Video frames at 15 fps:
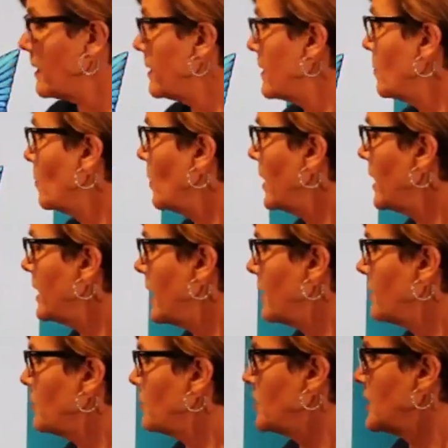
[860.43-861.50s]
one
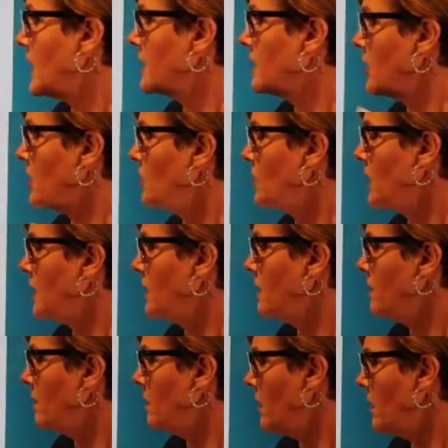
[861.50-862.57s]
other thing that you
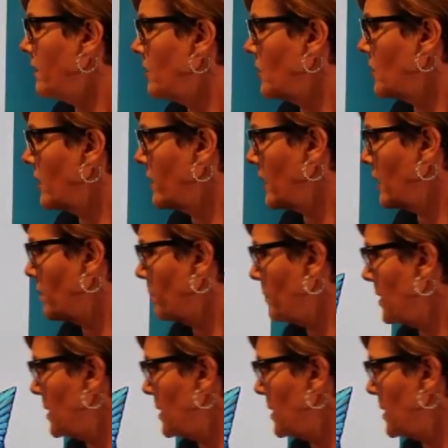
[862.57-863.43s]
can, uh, there, they, this